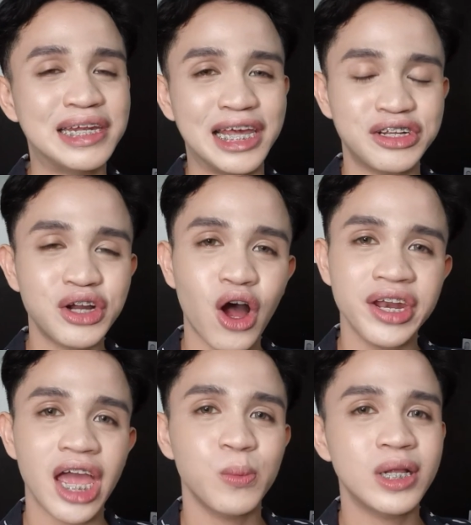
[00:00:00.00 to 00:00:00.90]
and then later
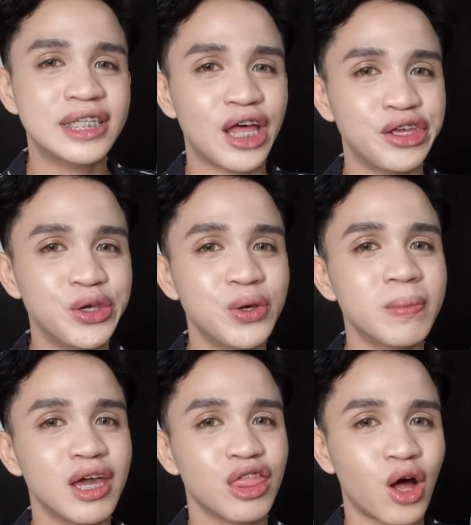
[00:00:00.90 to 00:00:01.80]
on, I will tell
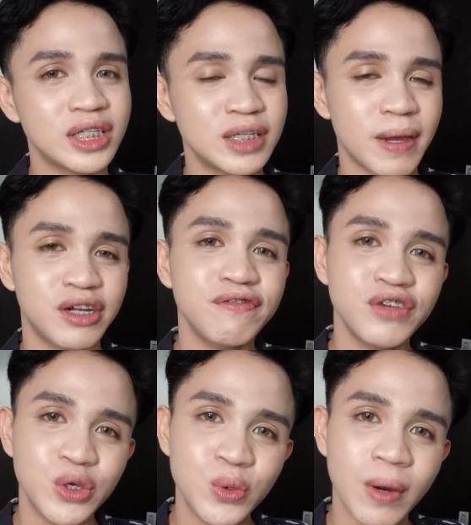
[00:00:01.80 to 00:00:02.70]
you my thoughts and my
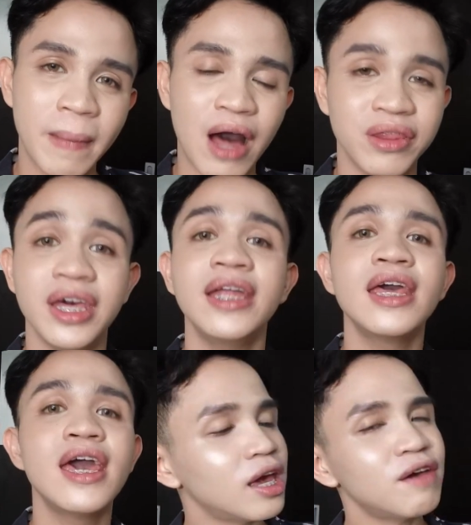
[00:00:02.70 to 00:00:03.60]
review about it.